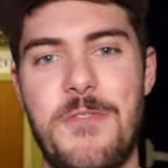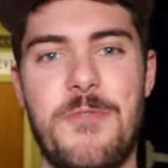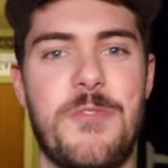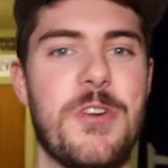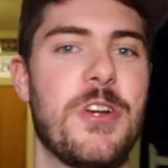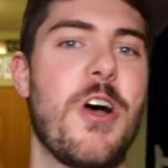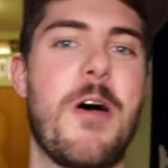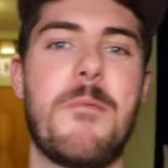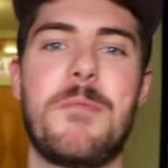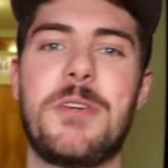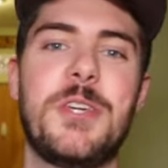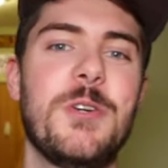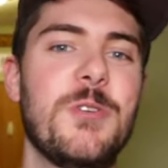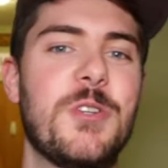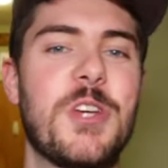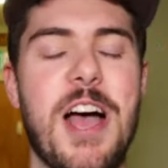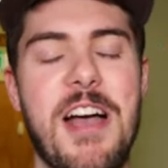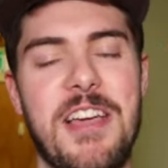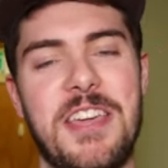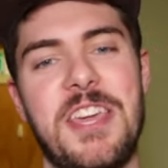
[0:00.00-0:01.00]
for real, I'm a
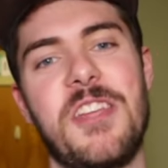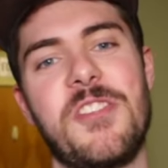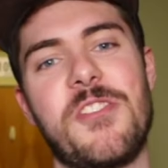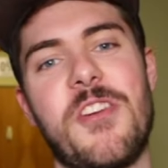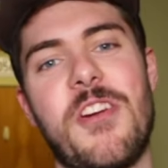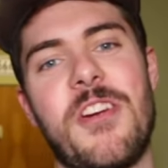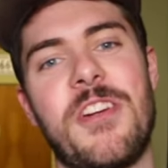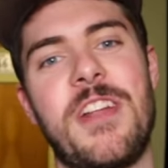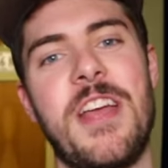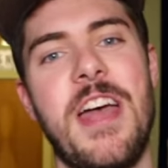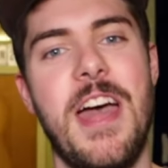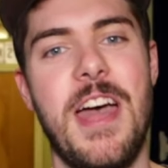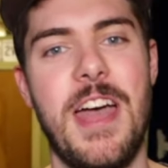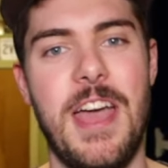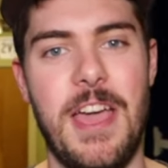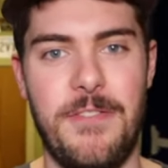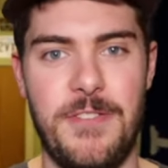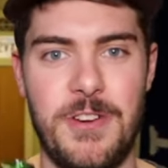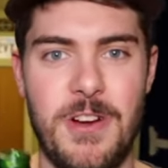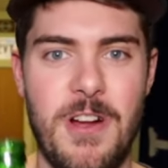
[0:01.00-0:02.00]
huge hiking nerd.
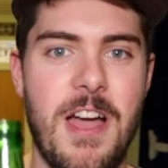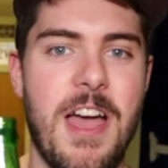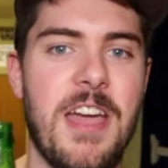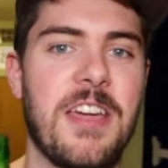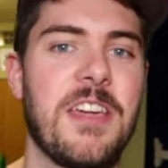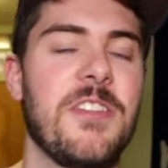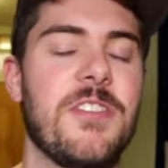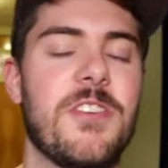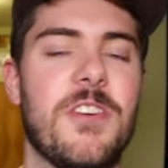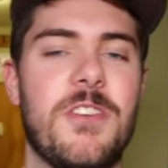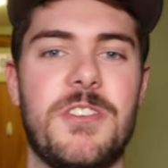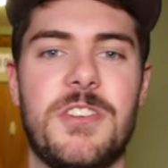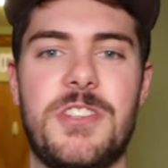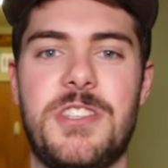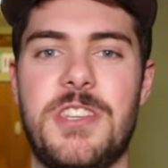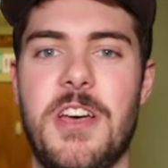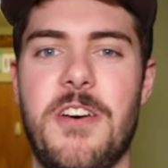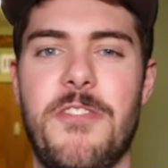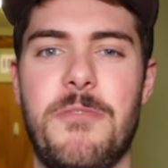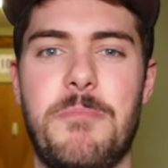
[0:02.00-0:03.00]
If you're a hiking nerd
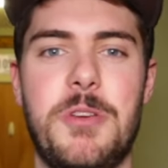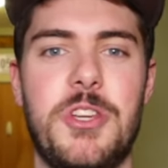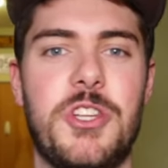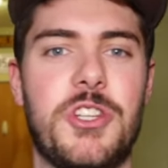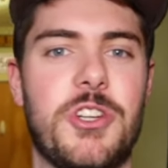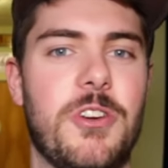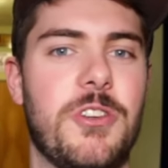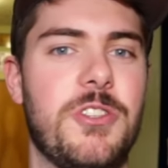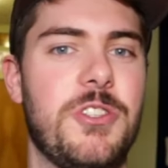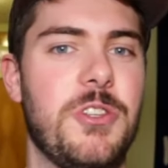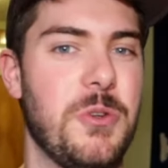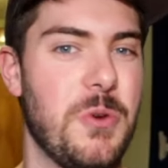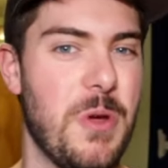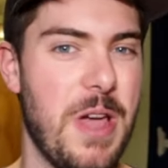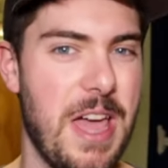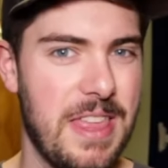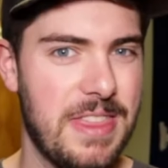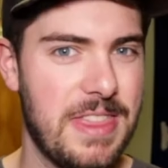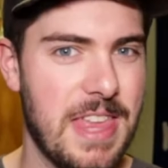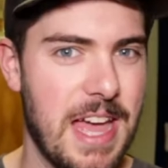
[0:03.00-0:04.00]
yourself, be sure to
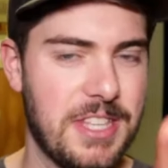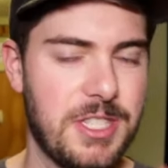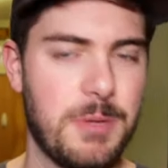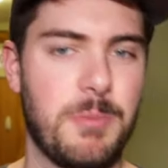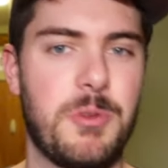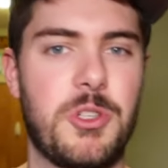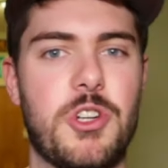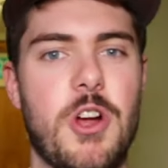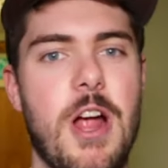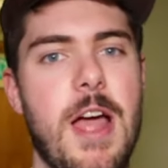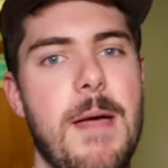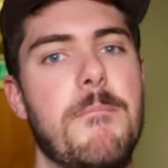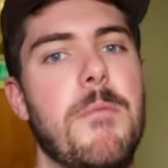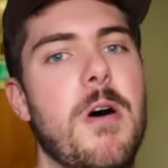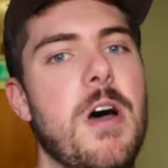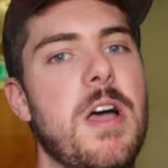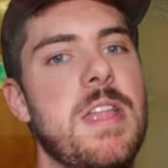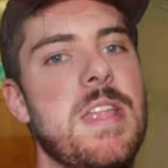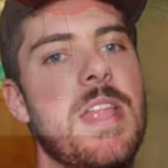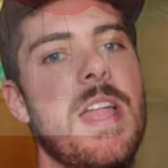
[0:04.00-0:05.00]
hit that subscribe
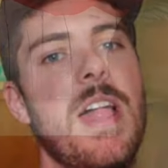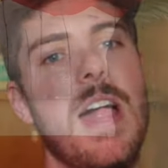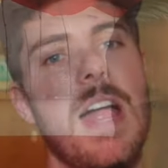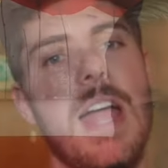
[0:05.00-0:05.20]
button.